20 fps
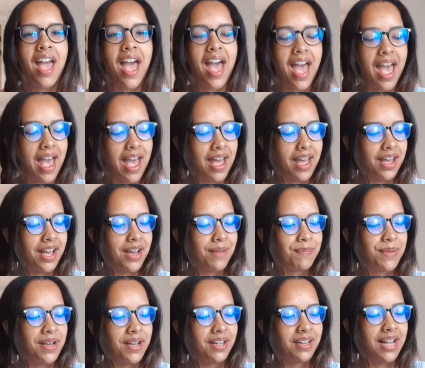
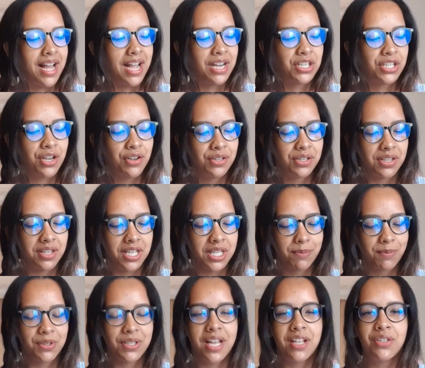But I chose this
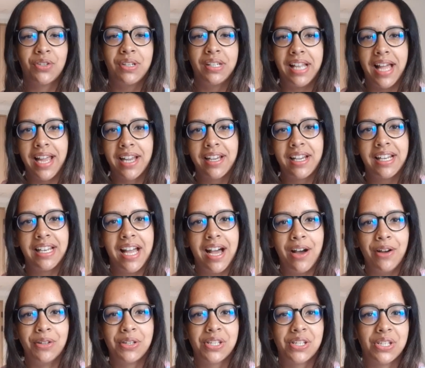because I do like
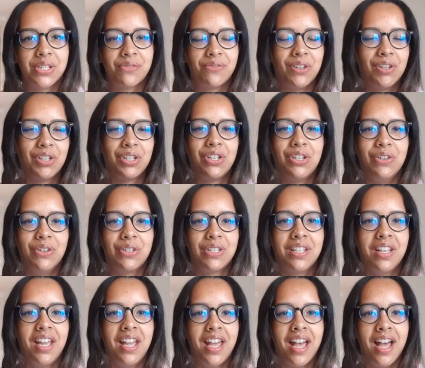clouds. It's very cute.
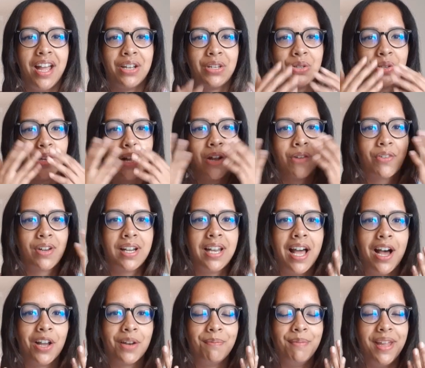And I do a lot of
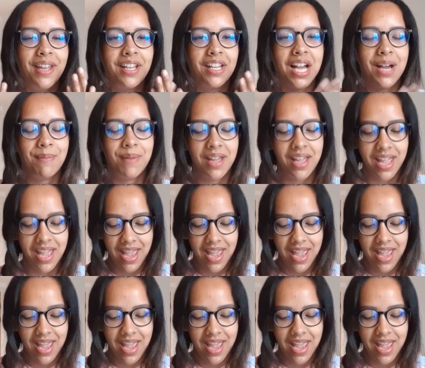cloud makeup.